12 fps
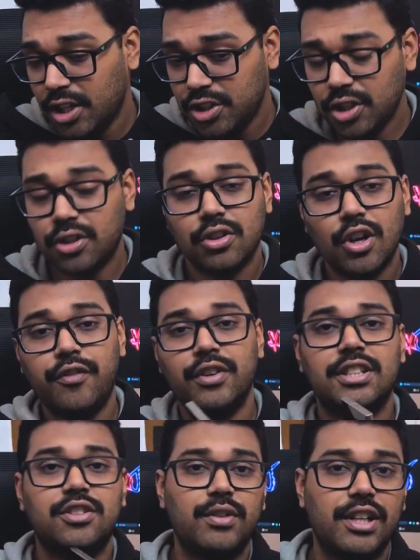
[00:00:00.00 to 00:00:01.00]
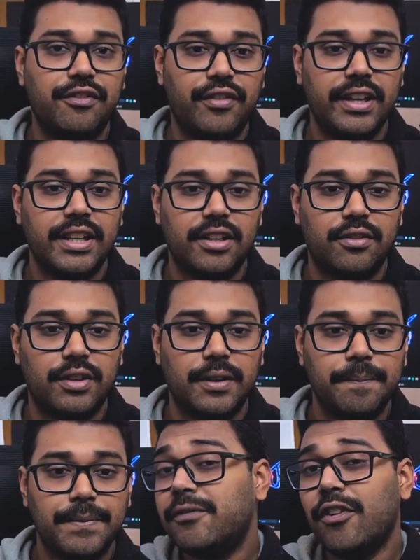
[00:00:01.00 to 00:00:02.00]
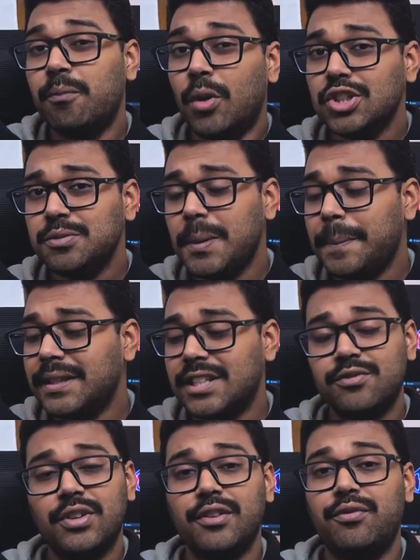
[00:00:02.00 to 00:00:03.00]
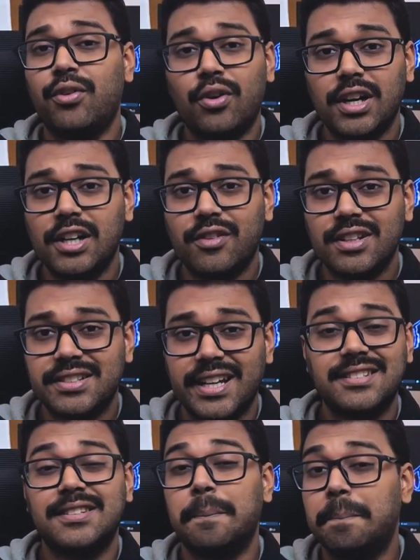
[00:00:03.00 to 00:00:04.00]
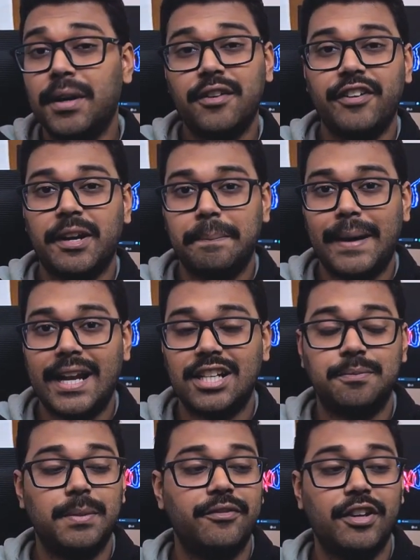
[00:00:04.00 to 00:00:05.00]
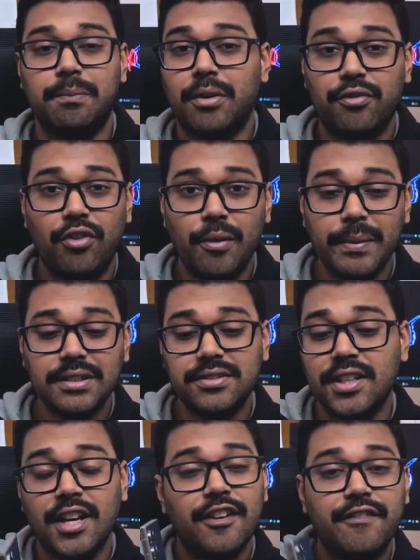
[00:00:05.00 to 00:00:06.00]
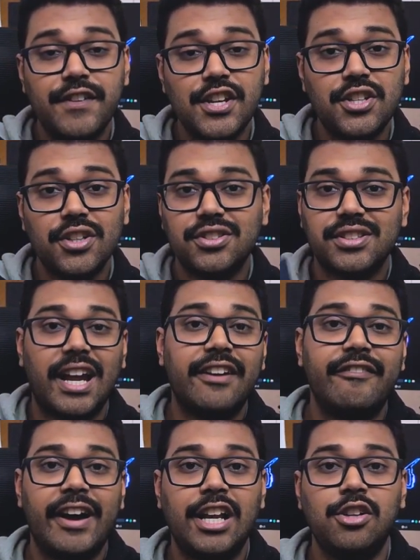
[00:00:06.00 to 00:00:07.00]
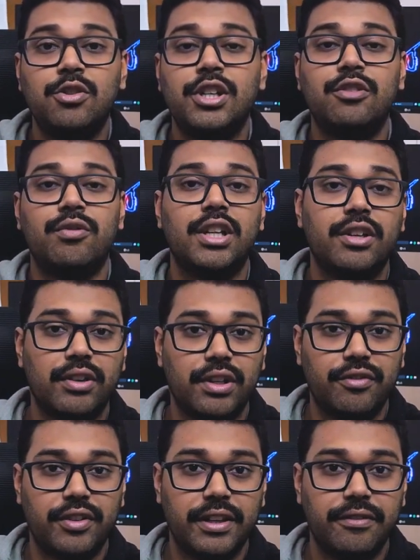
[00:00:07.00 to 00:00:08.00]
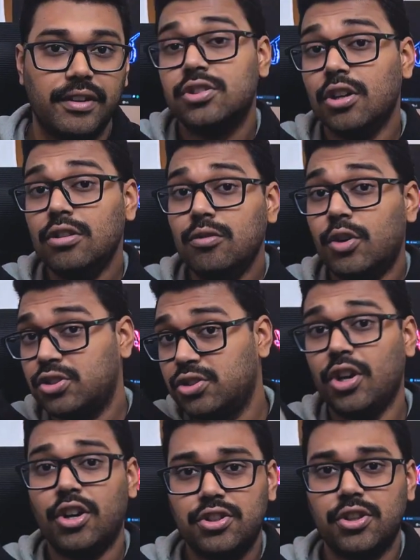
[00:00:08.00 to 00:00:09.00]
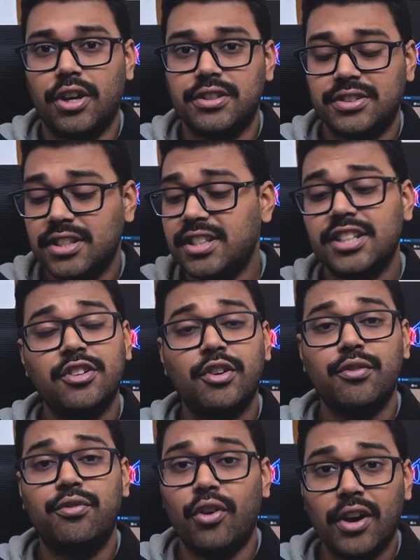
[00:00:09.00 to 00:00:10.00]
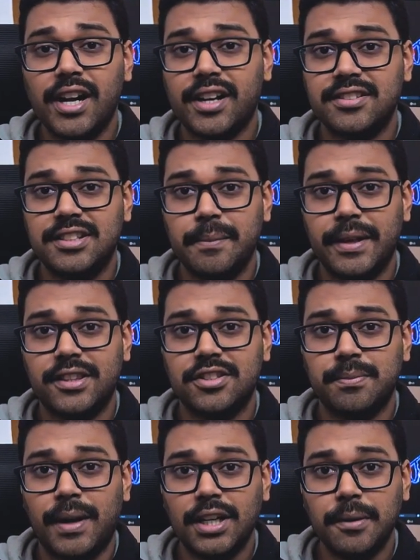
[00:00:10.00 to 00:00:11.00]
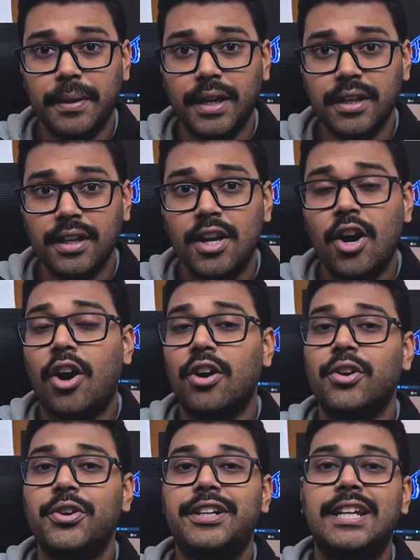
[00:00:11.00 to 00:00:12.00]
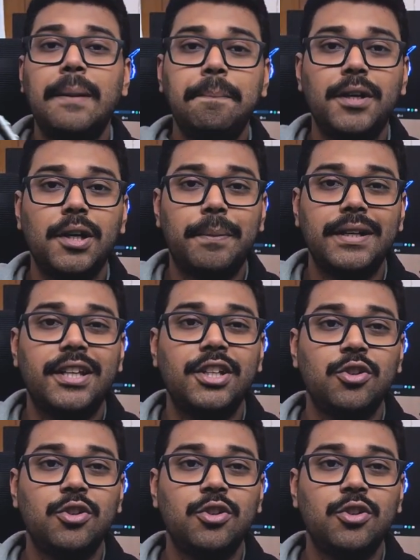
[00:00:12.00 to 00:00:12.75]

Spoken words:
sure, go for this S25 Ultra. But for most people, this S24 Ultra strikes the perfect balance between performance, features, and value in 2025. So, what's your choice? Does this S24 Ultra seem like the smarter buy, or are you tempted by the